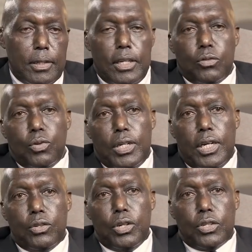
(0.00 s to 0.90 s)
That's why
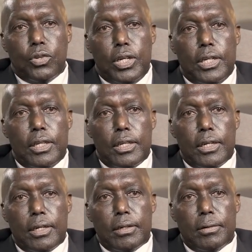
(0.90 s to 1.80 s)
now you are training
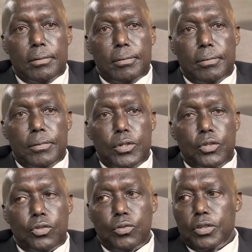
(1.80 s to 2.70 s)
the,
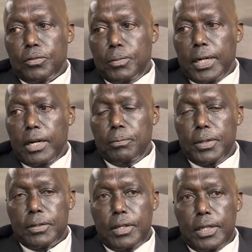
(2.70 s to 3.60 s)
which was one of my
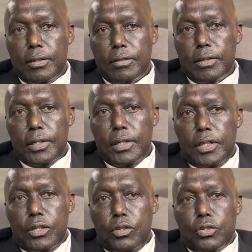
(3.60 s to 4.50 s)
happiest days.
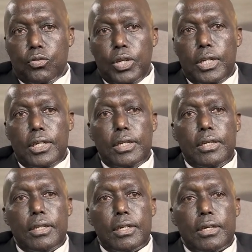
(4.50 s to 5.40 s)
You are
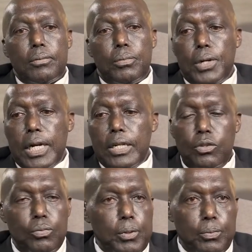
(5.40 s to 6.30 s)
training the brand
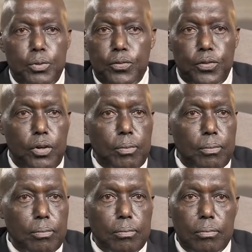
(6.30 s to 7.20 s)
new people from
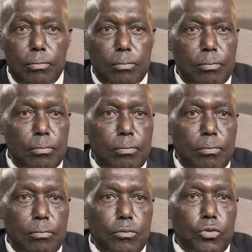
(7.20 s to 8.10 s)
mm
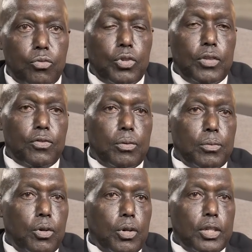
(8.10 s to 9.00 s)
-hmm. straight from
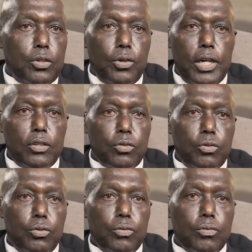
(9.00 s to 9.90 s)
college or high
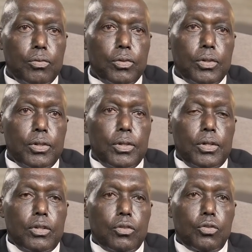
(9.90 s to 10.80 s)
school. Yep.
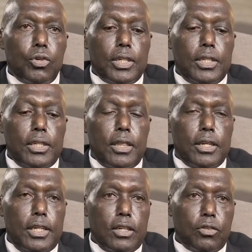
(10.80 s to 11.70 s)
So I did
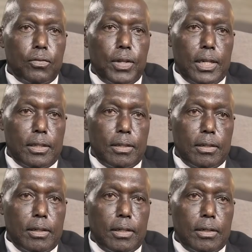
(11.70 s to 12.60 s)
three years of
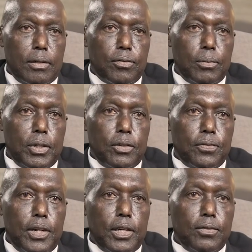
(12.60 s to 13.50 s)
that, uh, from
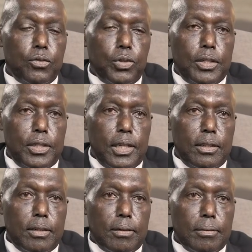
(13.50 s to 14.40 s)
85 to
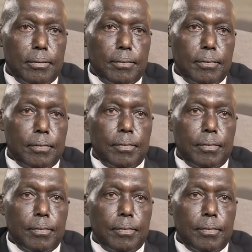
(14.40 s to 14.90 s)
88. Mm -hmm.